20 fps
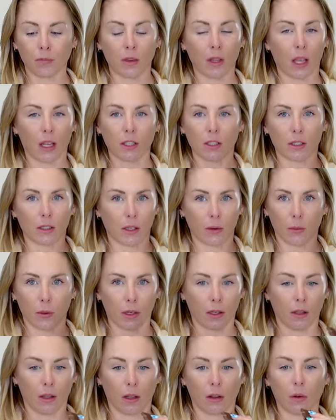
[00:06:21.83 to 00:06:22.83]
They can just get
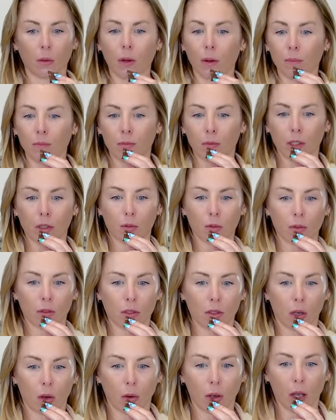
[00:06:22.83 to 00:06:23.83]
rid of the other one. This one's
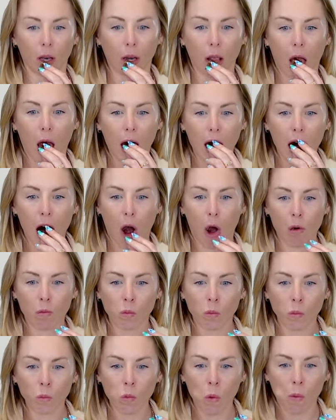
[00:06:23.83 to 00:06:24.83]
so good.
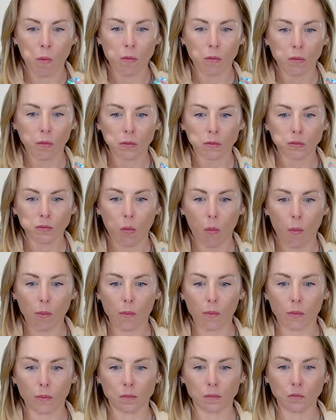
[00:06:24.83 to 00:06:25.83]

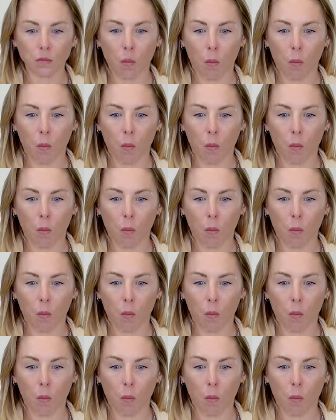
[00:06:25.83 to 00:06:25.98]
Mmm.